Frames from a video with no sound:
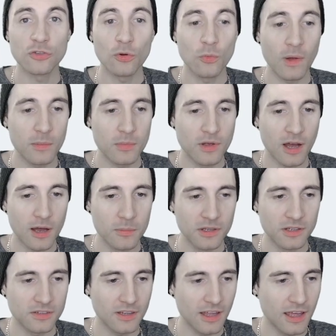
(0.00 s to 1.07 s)
web
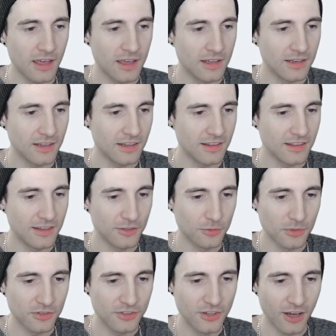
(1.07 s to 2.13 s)
comics, and this
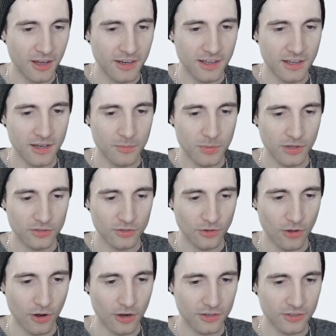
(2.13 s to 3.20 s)
one's done in a
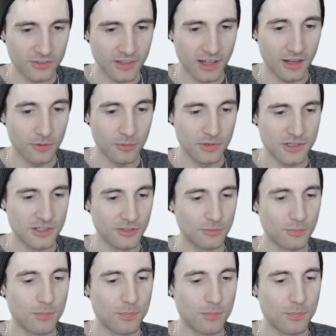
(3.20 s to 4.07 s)
pixel art style, which is